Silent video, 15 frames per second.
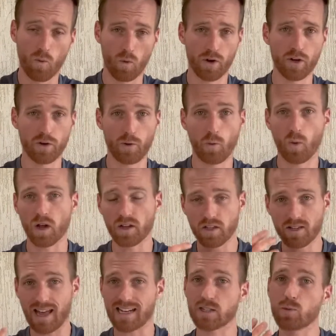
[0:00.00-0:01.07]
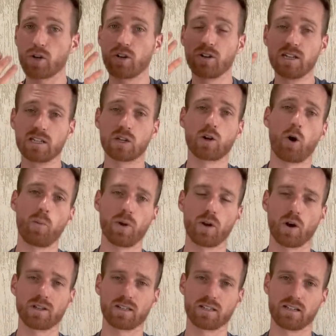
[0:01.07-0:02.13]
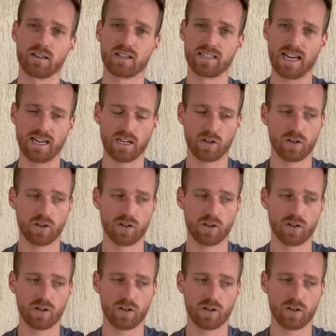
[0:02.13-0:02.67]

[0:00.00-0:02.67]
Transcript: What do you do? Well, that's where you need to go beyond the data.